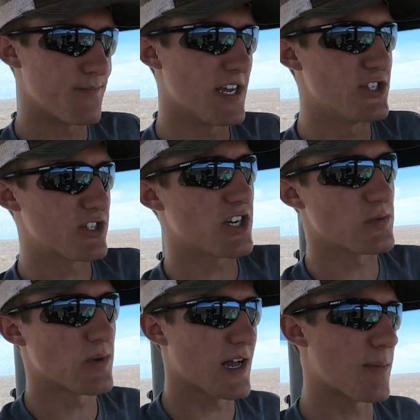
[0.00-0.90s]
It just
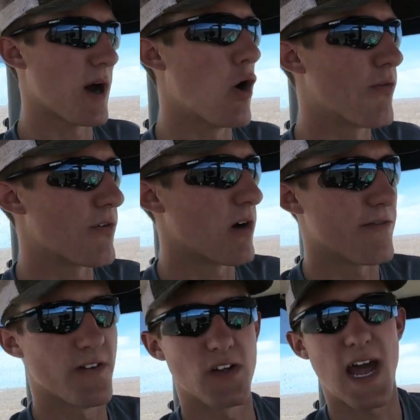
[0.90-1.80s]
tells me like my overall
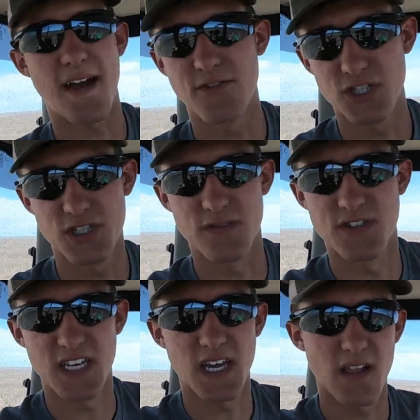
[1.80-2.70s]
field averages of
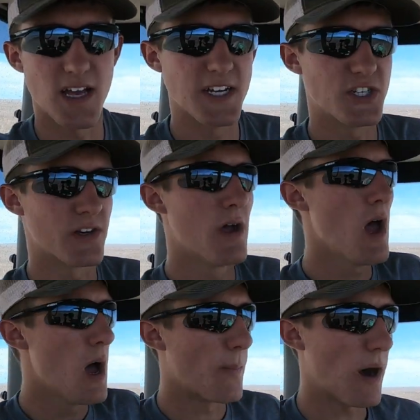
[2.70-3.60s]
singulation,
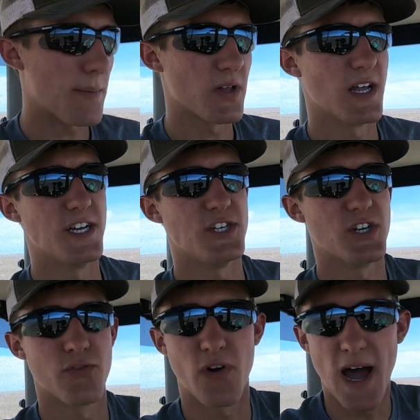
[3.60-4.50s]

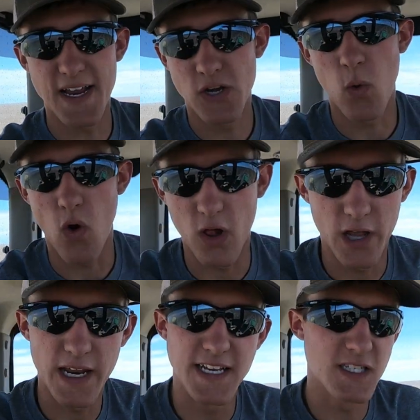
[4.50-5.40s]
population, ride
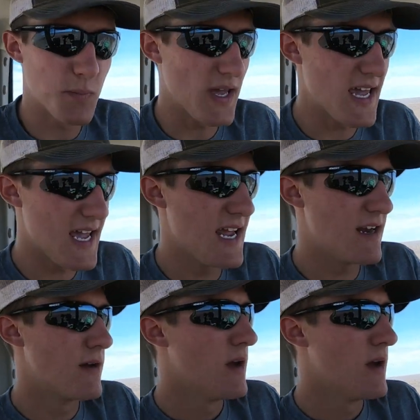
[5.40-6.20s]
quality, speed.